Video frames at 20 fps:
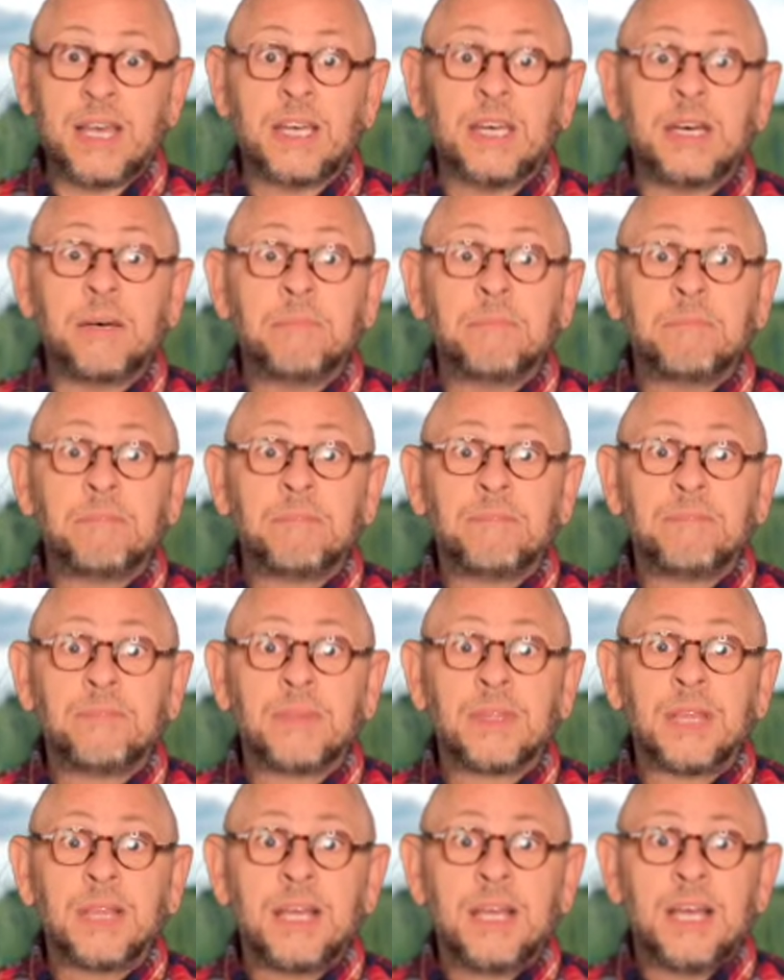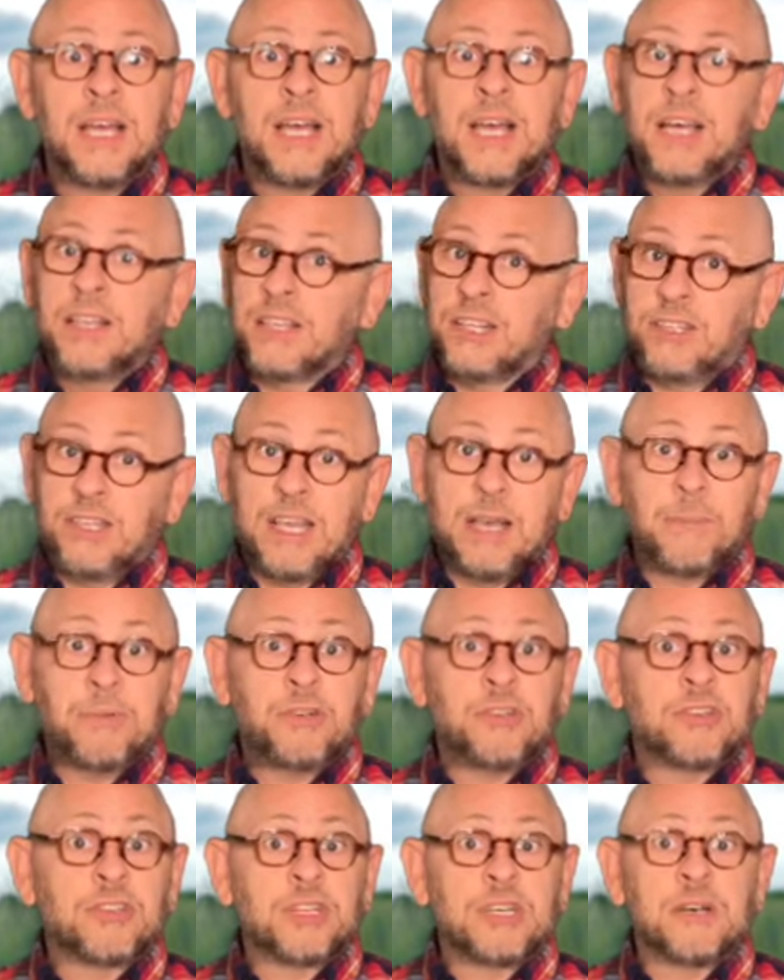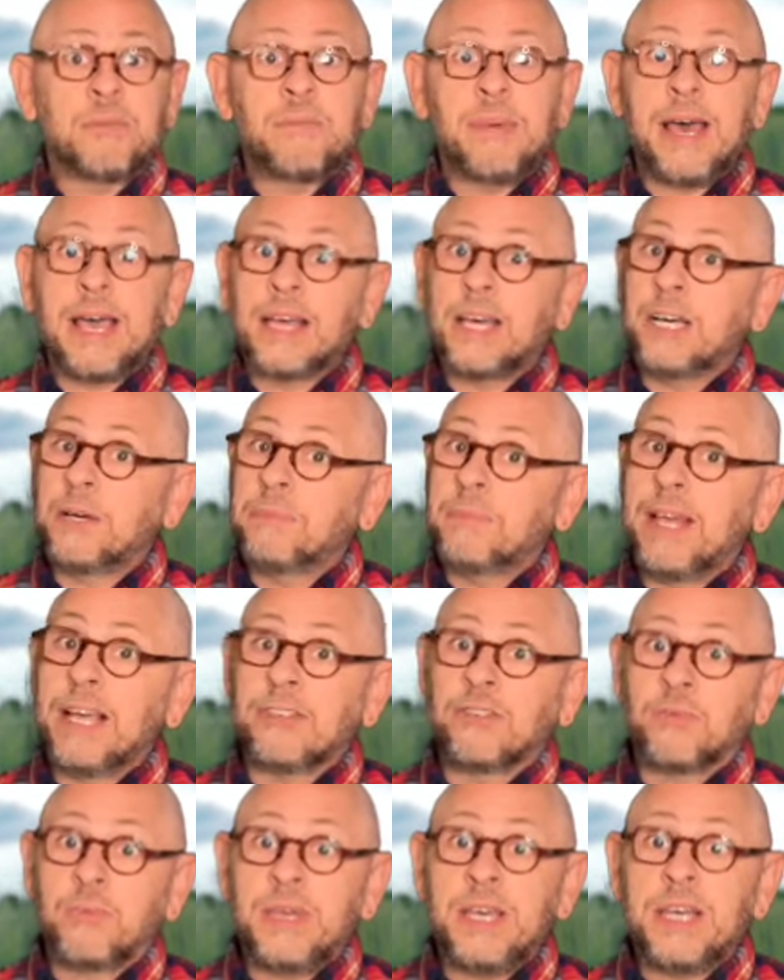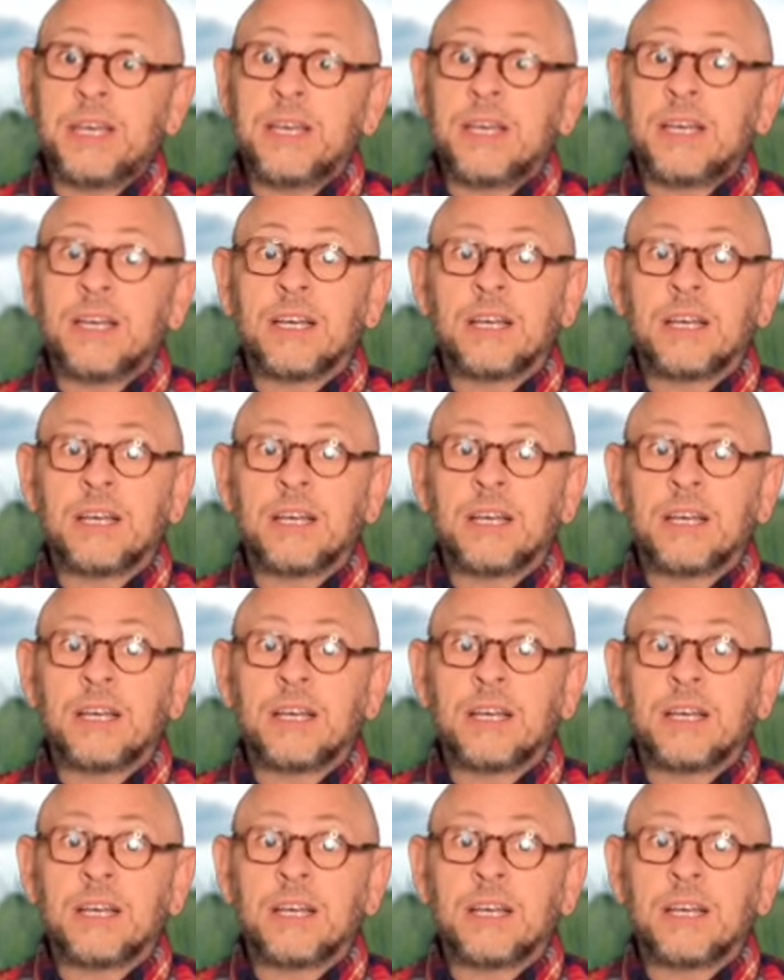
up. The temperatures come back up next week,